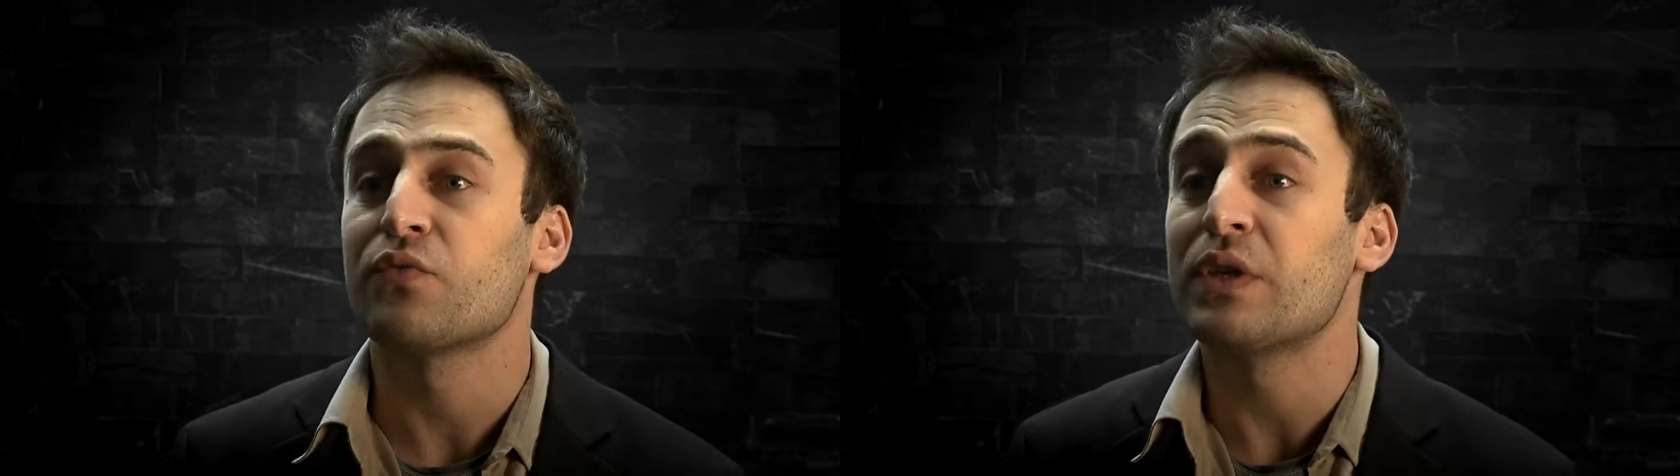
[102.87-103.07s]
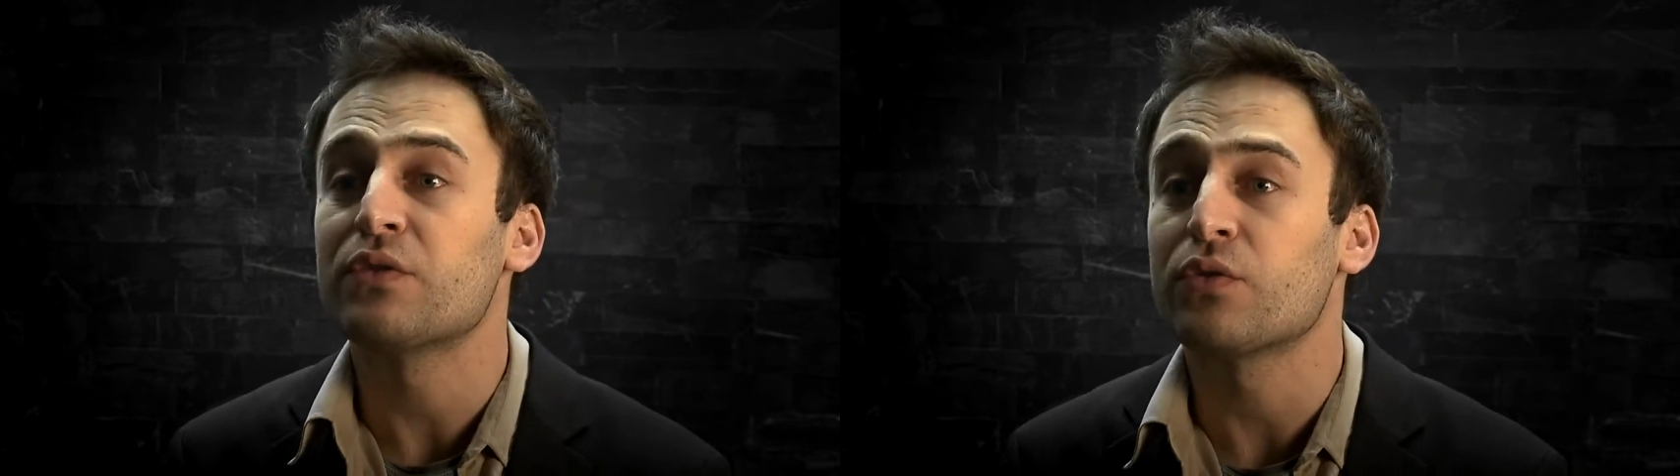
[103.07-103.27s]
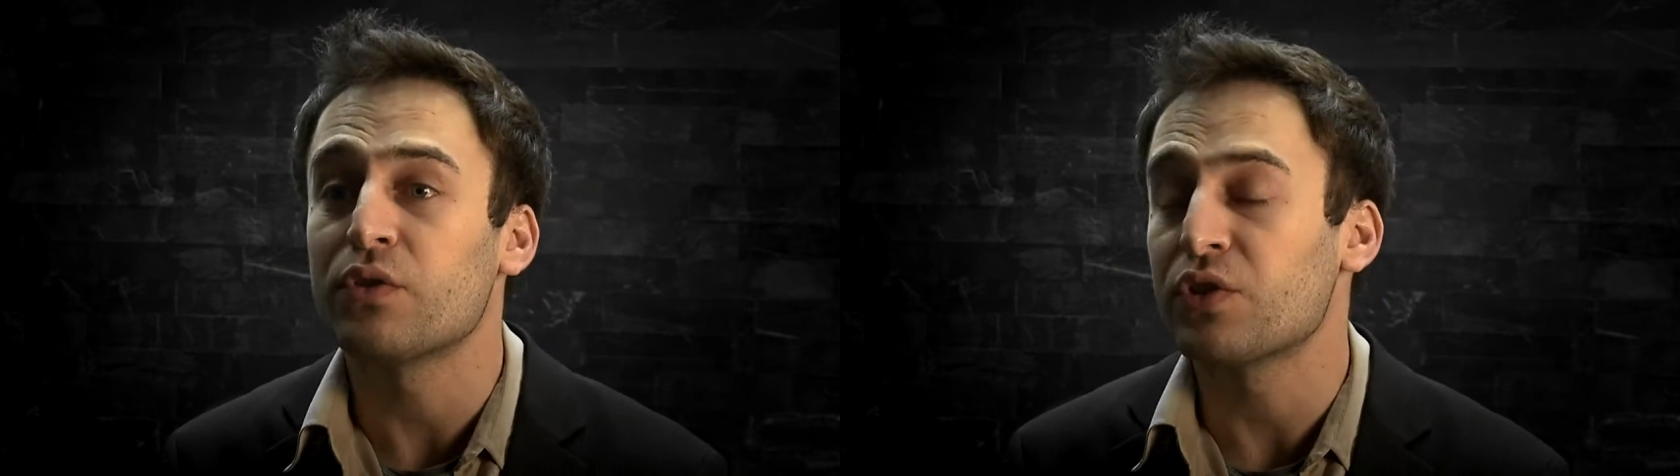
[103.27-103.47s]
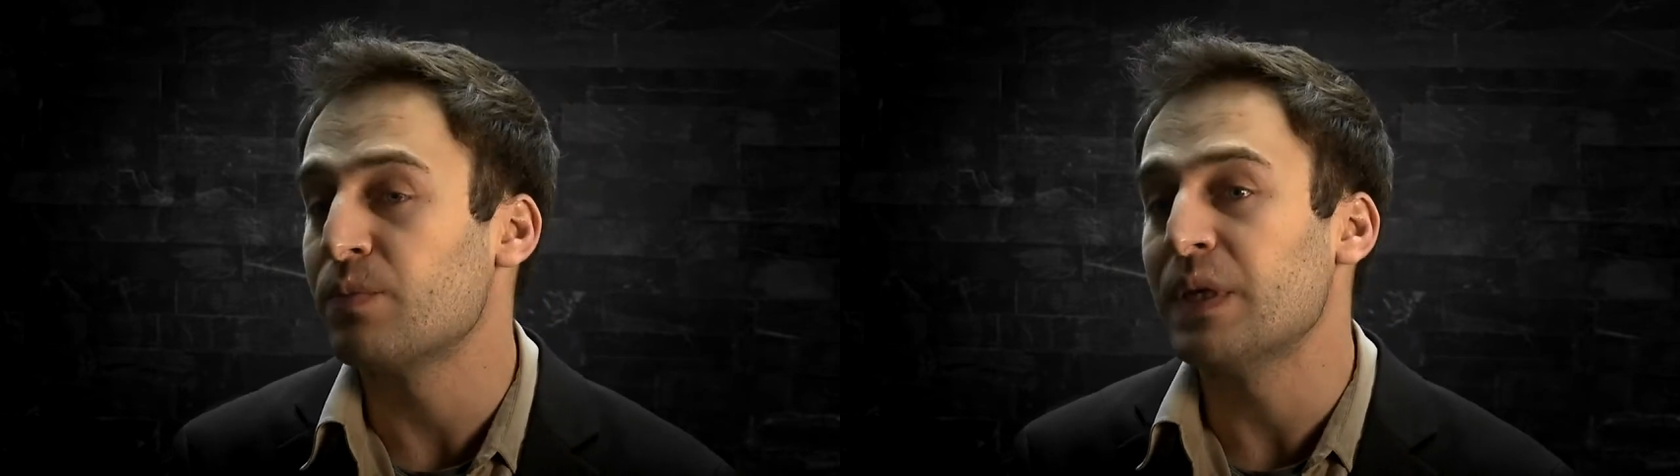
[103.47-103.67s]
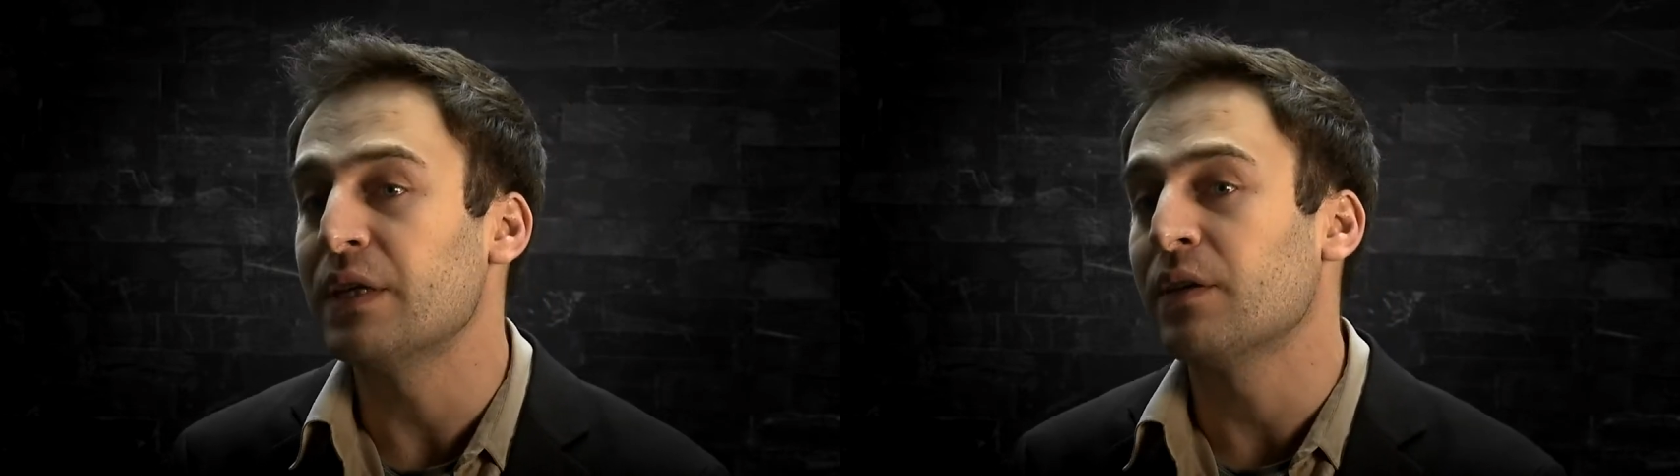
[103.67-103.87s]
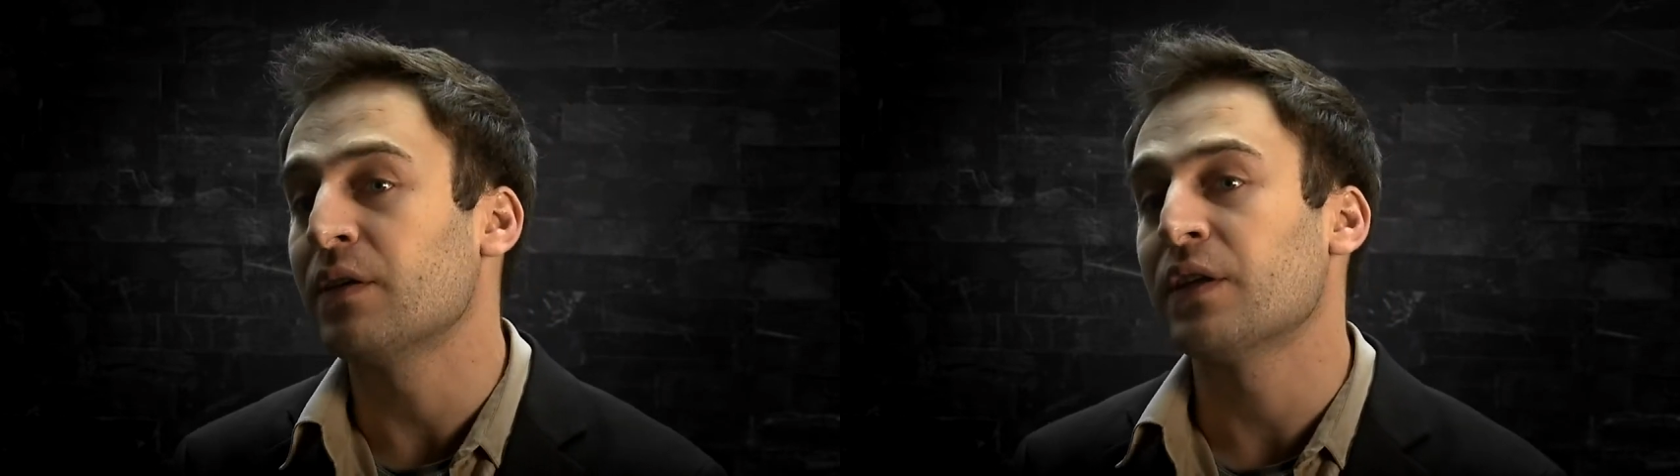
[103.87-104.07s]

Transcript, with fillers: research being